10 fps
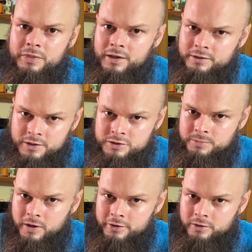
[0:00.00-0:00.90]
Doesn't
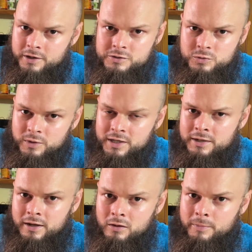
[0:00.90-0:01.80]
bother us. We can
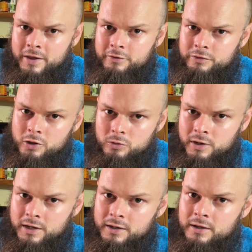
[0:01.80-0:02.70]
tell by the flow
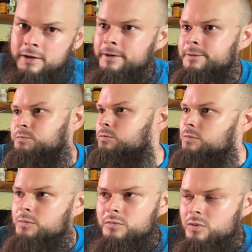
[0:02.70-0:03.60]
rate.
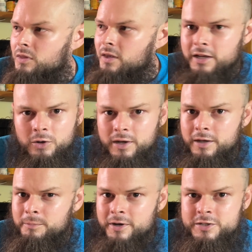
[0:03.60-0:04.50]
Anyway,
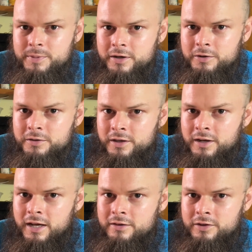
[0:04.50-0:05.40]
much better than
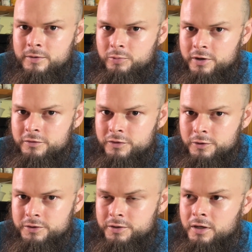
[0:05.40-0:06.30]
having a Brita
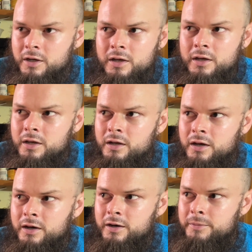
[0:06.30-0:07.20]
filter,
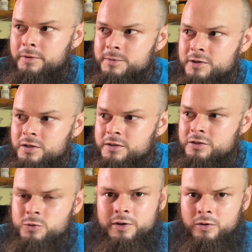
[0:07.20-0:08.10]
especially since
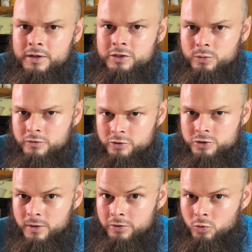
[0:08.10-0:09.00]
we don't need to
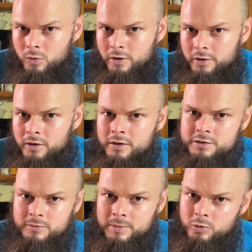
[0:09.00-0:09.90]
refrigerate the water.
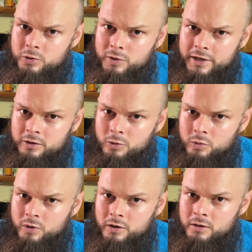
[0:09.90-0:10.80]
Some people who like cold
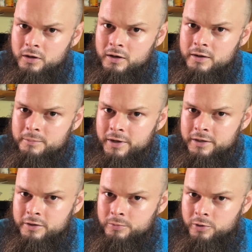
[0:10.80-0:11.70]
water might need
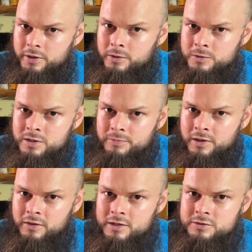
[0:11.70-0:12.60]
a Brita or something
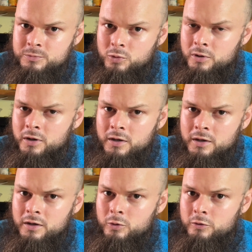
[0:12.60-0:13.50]
that's more
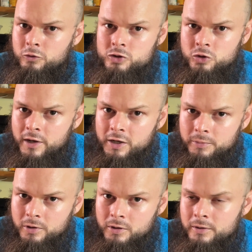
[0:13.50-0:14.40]

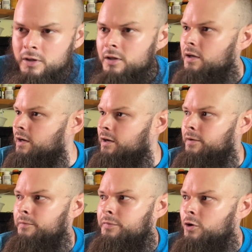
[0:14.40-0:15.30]
refrigeratable.
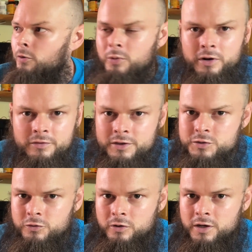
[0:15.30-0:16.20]
The whole point of this
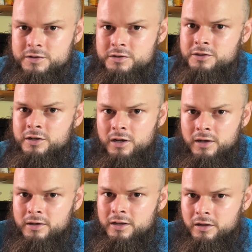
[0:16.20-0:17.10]
for us is to not
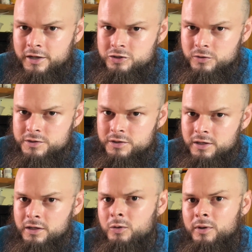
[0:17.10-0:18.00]
need
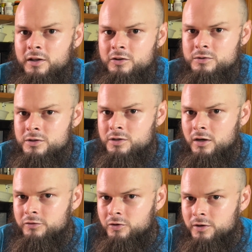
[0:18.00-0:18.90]
electricity. We can use this
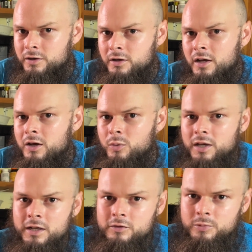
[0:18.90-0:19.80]
off-grid. We can
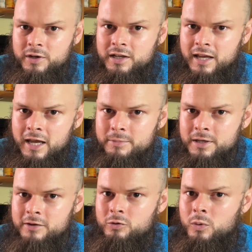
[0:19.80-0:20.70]
even bring it camping
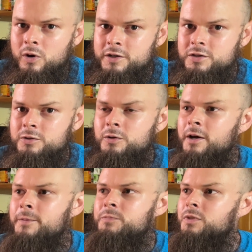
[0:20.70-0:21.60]
if we want to.
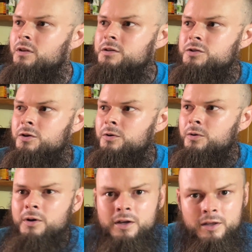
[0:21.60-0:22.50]
So
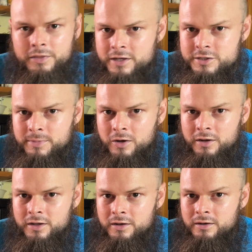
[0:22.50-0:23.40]
that's about
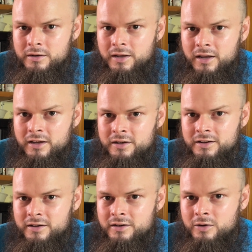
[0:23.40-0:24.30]
it. And
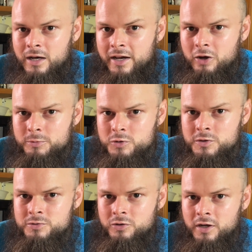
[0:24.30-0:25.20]
I hope you
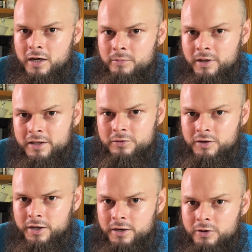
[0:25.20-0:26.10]
subscribe, like the
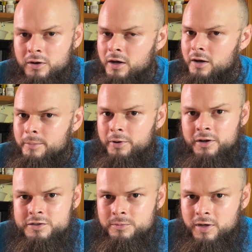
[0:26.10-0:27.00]
video, put in
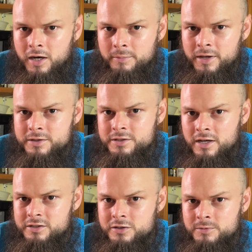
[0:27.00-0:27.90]
some comments,
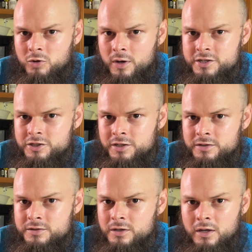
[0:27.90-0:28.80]
ask us some questions.